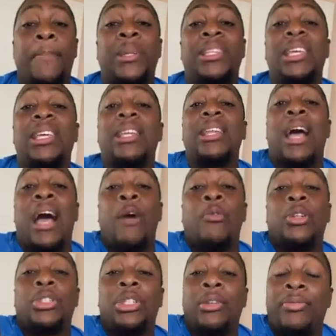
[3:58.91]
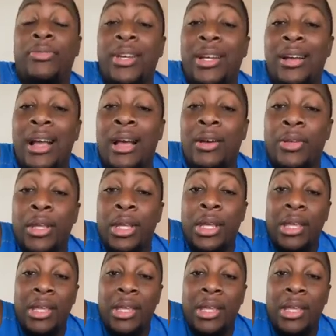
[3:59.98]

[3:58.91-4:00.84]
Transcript: but then I want you to figure out